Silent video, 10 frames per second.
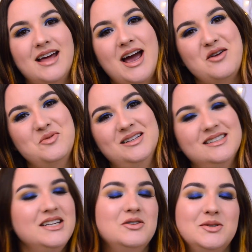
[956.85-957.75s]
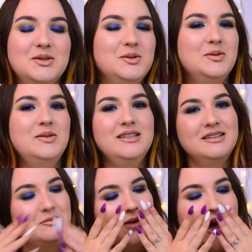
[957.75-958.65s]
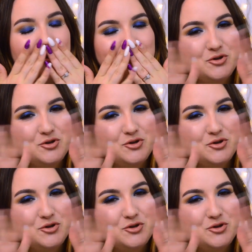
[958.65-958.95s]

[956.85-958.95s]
I will see you soon. Bye.